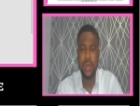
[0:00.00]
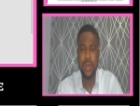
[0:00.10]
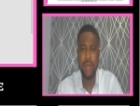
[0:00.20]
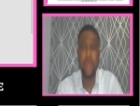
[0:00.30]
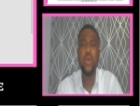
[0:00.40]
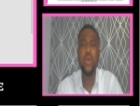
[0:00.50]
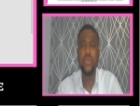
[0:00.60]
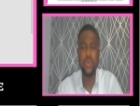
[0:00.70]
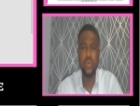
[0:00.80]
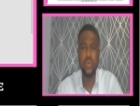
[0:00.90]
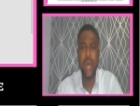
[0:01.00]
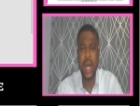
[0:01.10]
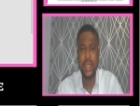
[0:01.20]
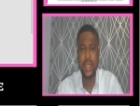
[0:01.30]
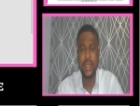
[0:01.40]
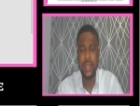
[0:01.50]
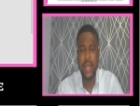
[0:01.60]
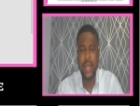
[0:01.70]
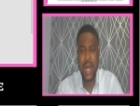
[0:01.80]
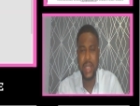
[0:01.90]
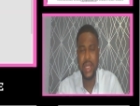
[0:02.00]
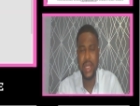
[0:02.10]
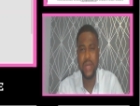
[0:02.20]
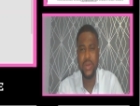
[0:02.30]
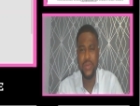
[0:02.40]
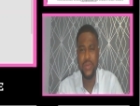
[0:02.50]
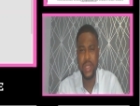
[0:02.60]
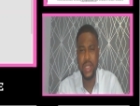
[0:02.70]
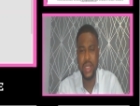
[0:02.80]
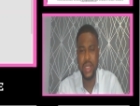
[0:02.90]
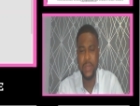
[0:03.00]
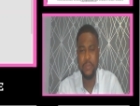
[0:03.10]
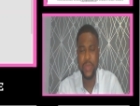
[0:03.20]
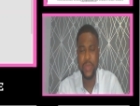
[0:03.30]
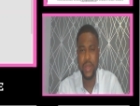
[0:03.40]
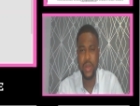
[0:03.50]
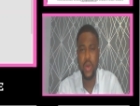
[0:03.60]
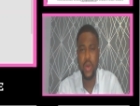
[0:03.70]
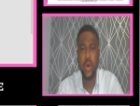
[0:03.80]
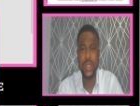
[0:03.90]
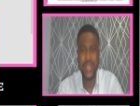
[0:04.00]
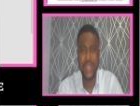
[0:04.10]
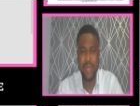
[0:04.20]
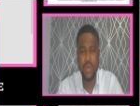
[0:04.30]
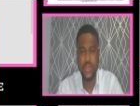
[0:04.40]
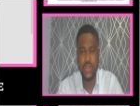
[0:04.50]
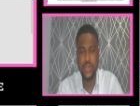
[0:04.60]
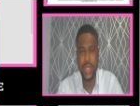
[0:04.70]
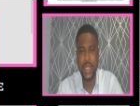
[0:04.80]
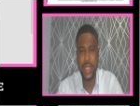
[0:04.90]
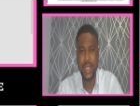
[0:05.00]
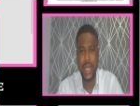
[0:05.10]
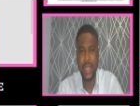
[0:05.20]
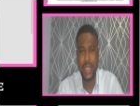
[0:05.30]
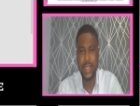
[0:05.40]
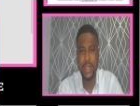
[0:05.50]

But all through that, at the end of the day, God demonstrated that